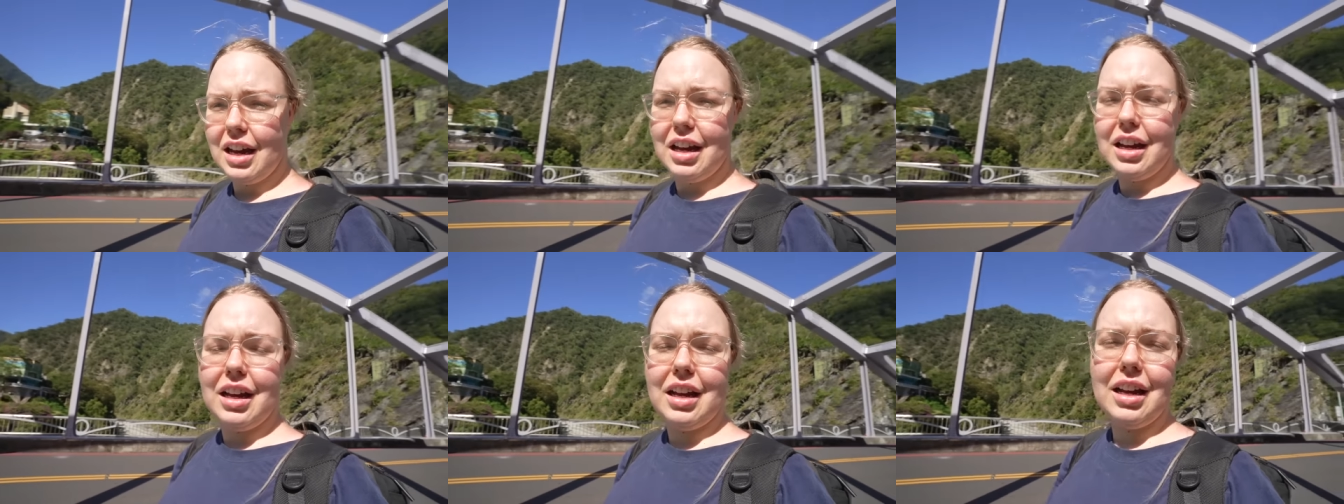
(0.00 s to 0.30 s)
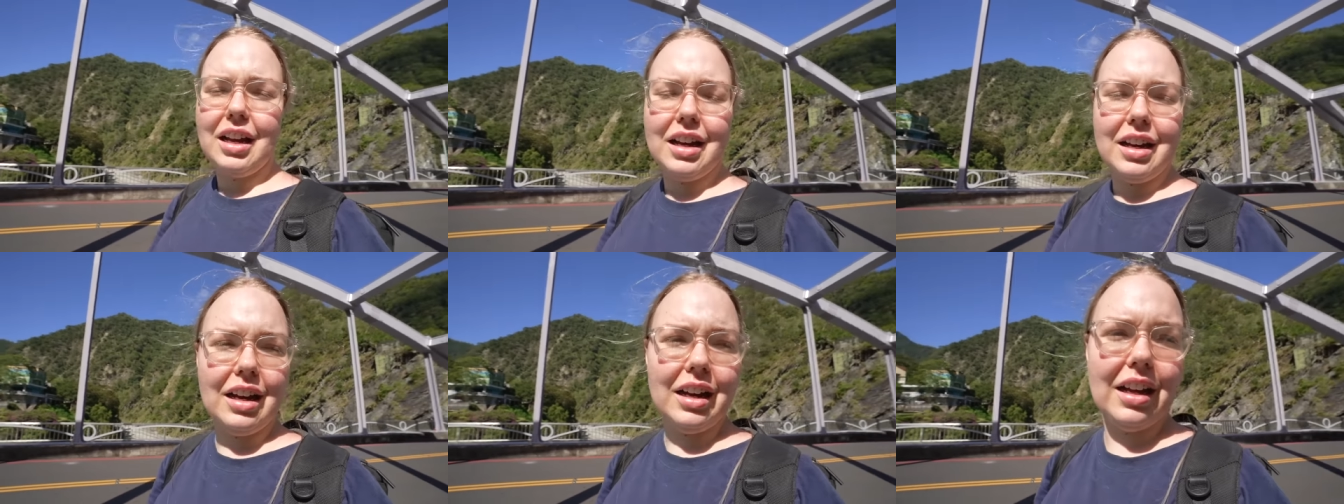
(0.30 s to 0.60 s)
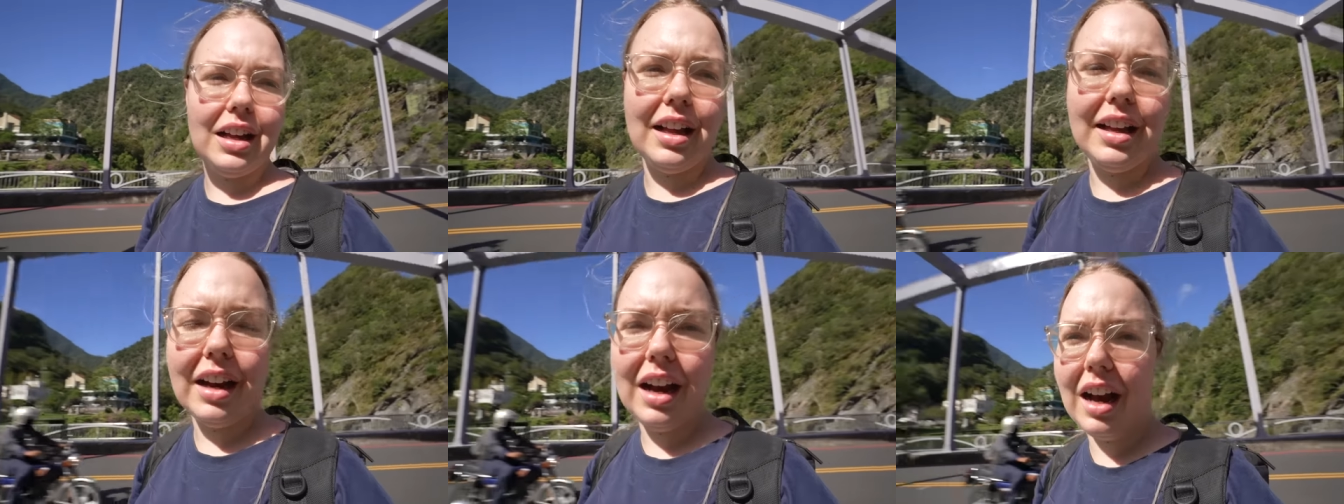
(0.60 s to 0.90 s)
Uh,
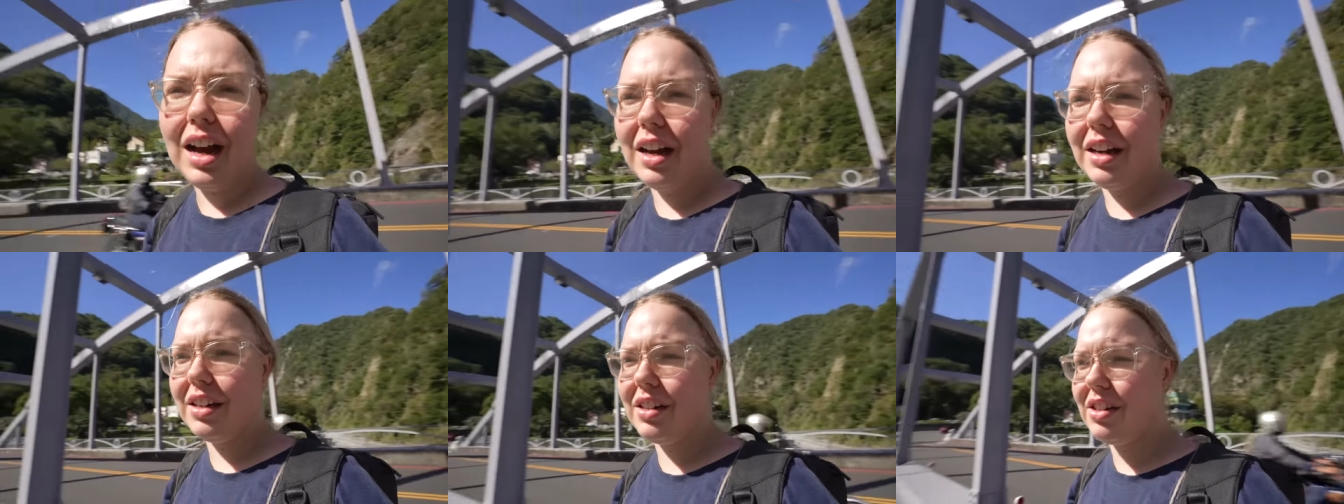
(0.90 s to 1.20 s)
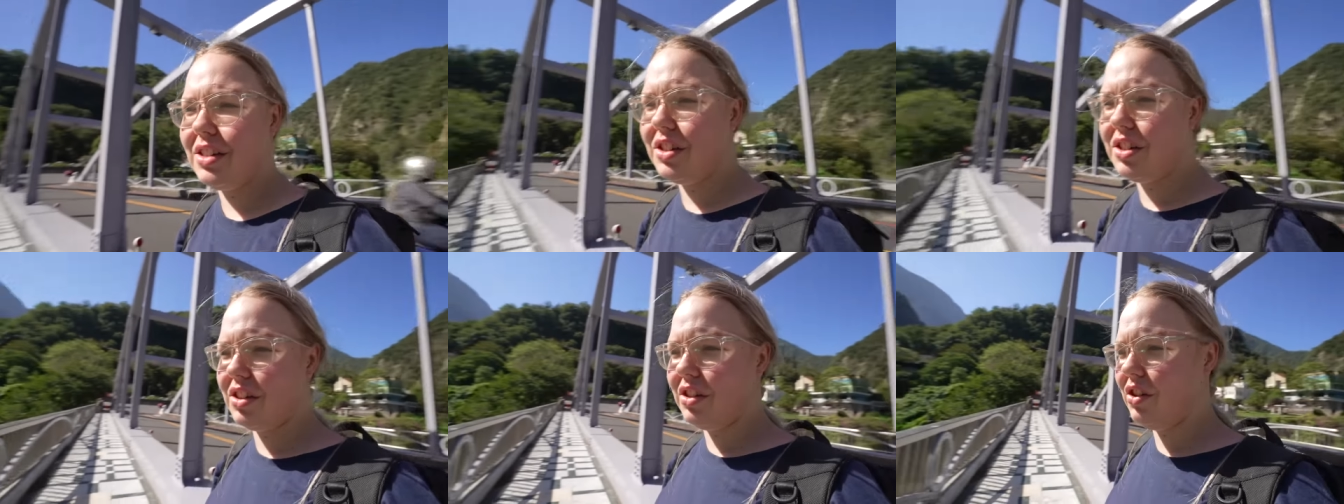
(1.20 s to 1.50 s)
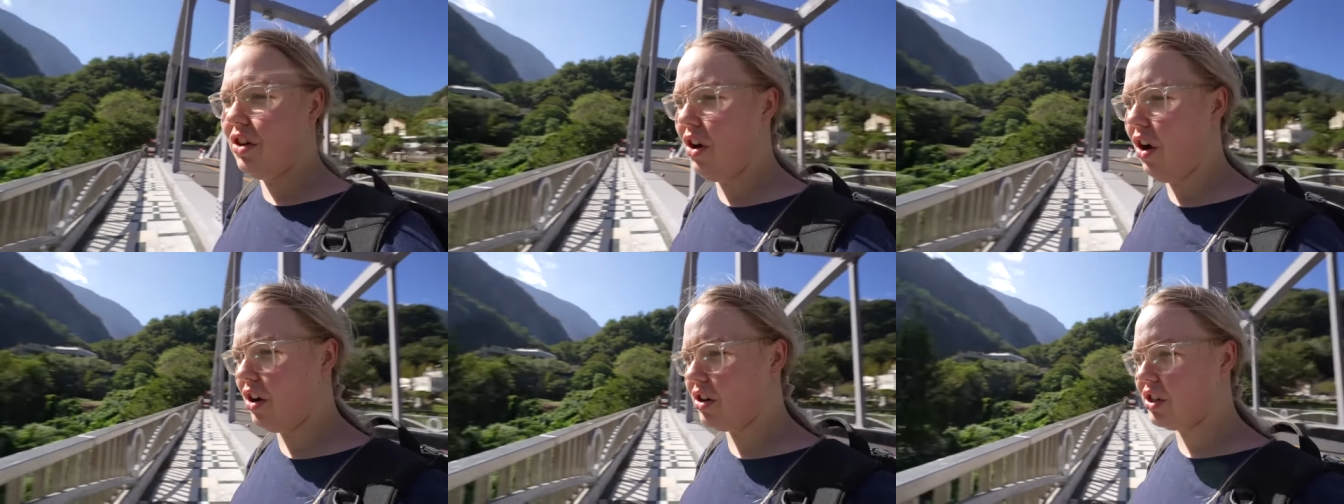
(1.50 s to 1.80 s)
I can't
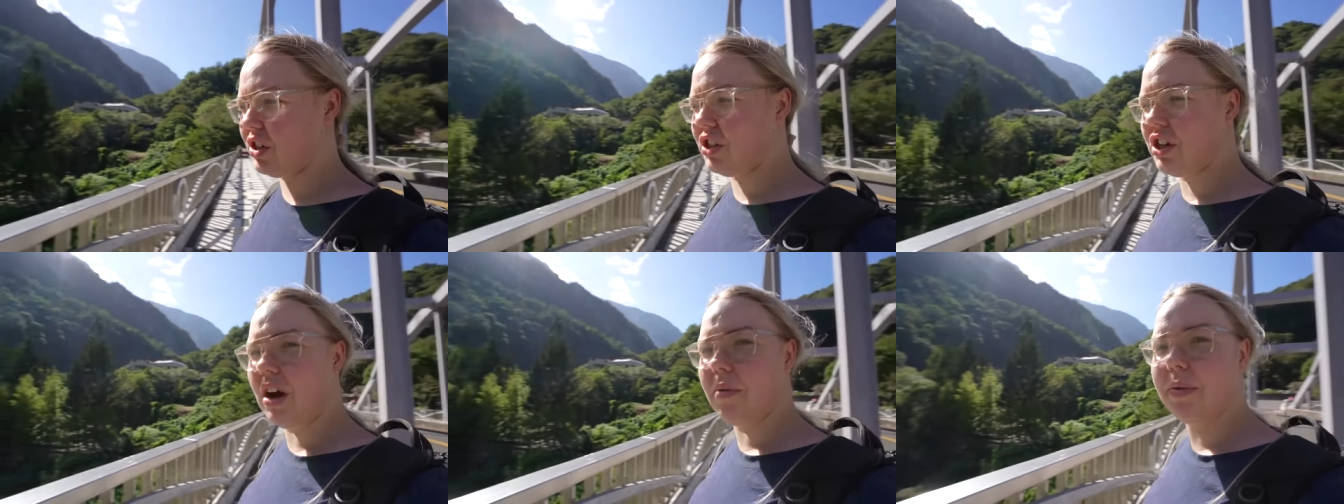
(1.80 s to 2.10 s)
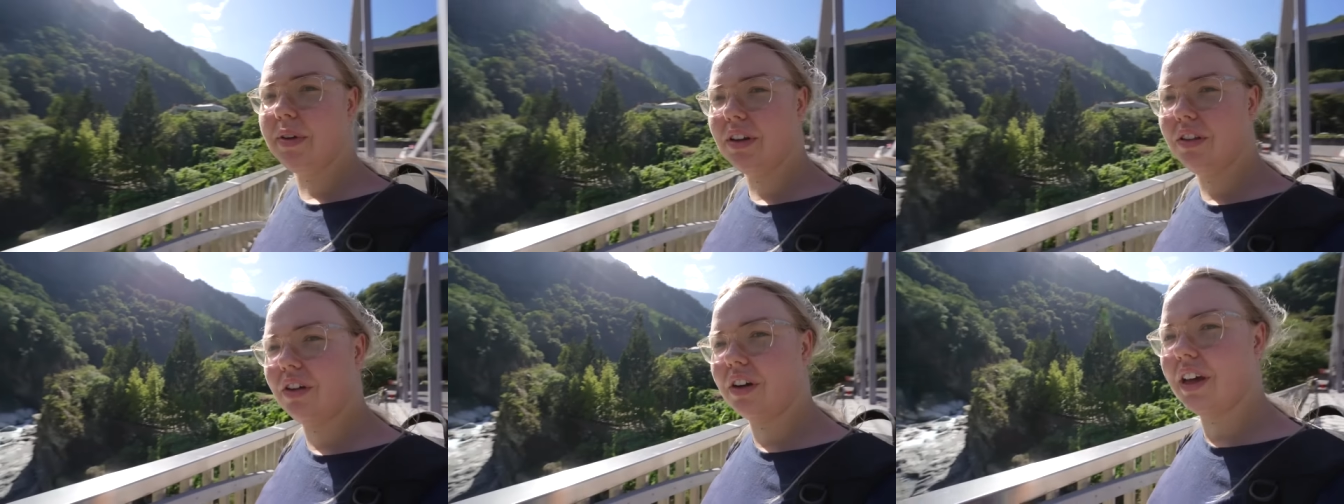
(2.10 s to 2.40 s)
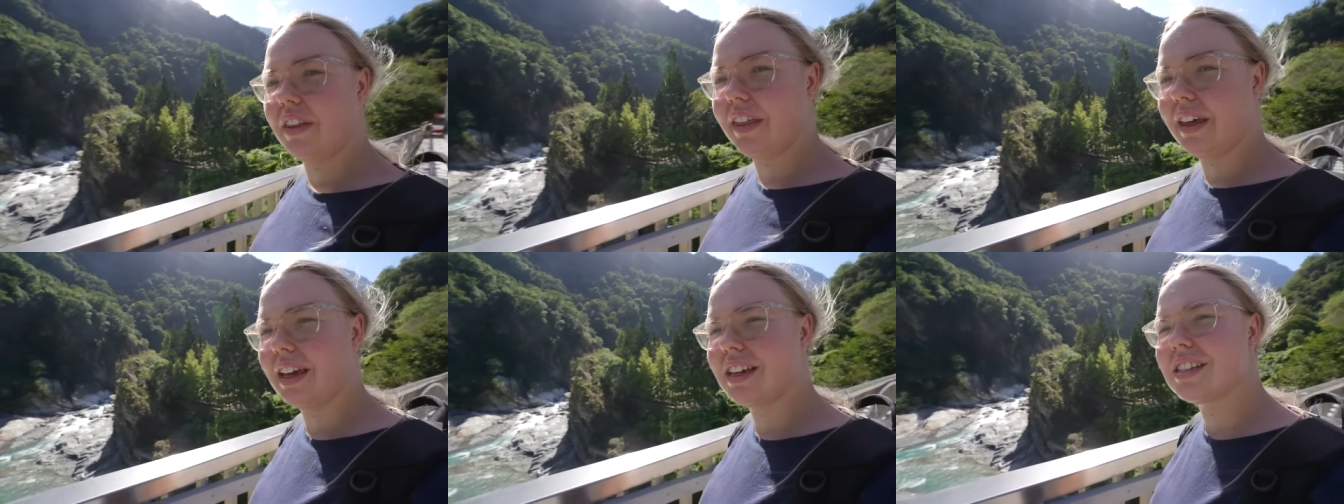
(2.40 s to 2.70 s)
not stop and look
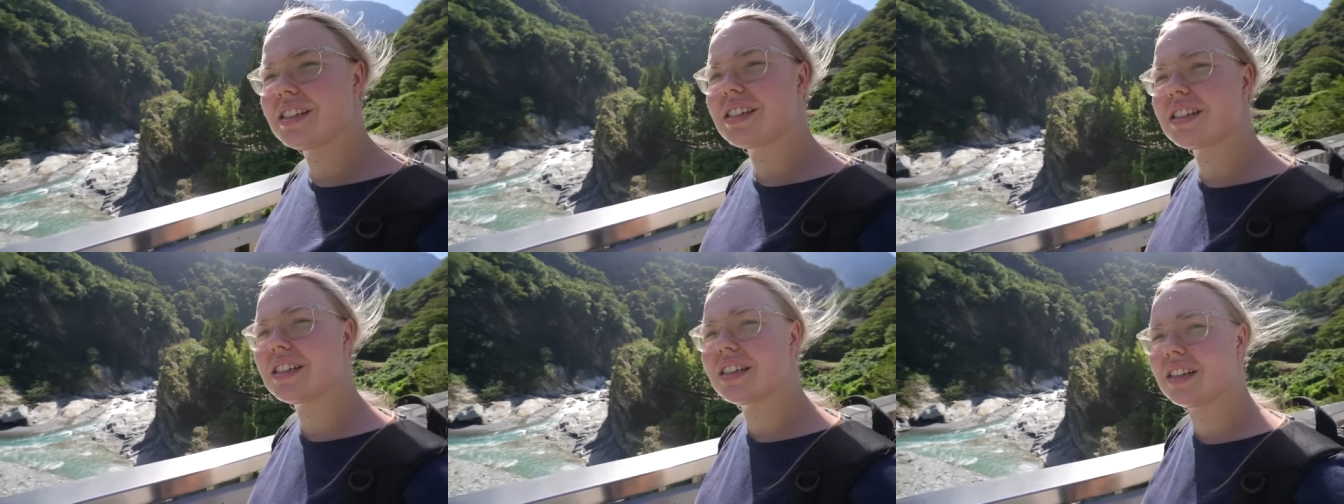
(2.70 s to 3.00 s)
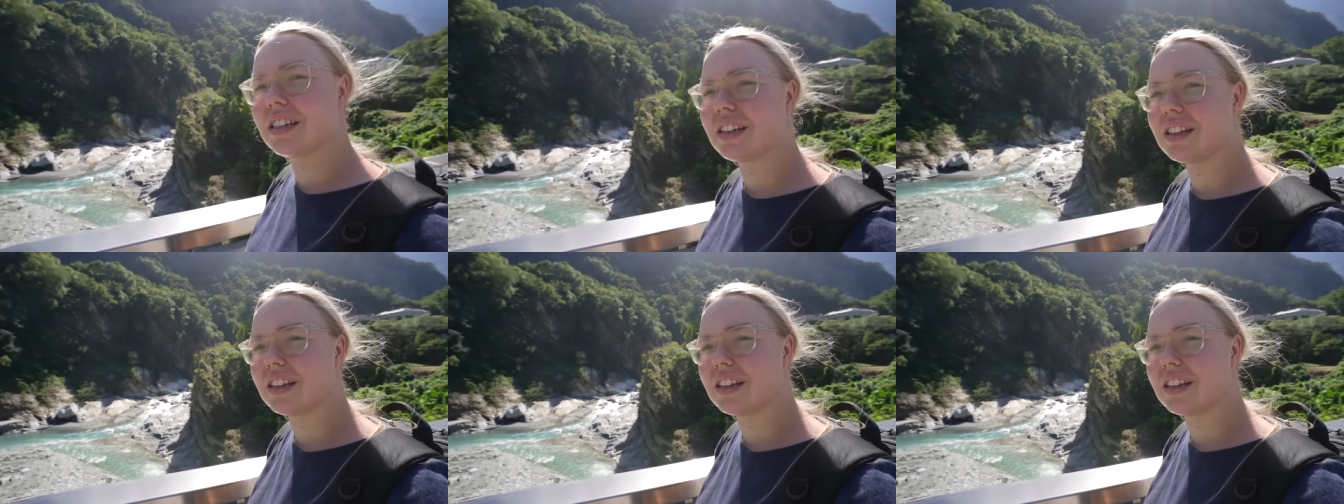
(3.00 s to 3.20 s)
at this.